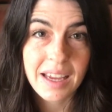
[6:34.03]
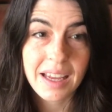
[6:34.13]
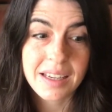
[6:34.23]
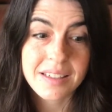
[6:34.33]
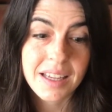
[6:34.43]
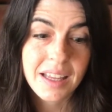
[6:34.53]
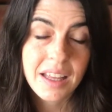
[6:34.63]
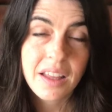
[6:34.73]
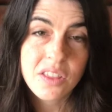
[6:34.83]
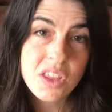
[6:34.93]
And
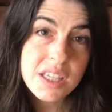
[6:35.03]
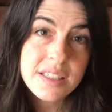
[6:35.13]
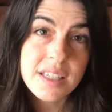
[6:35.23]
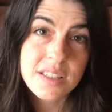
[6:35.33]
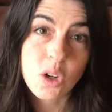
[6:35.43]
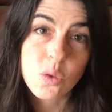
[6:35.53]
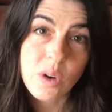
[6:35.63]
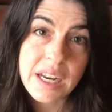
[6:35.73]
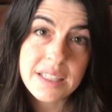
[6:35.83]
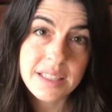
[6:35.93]
this is a
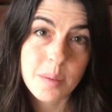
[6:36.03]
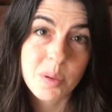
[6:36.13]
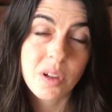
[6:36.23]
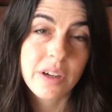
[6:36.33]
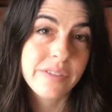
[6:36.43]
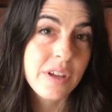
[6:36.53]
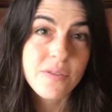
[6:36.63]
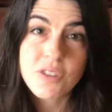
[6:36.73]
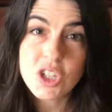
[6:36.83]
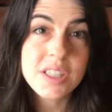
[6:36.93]
great example
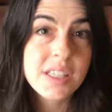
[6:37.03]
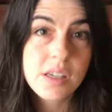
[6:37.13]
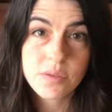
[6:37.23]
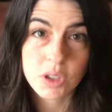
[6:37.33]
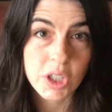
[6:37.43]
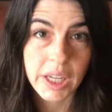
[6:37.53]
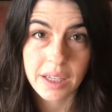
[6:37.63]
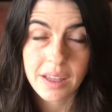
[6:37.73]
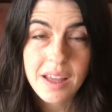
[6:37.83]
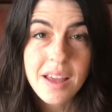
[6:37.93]
of efficiency of
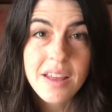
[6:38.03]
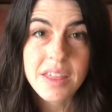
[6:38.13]
learning,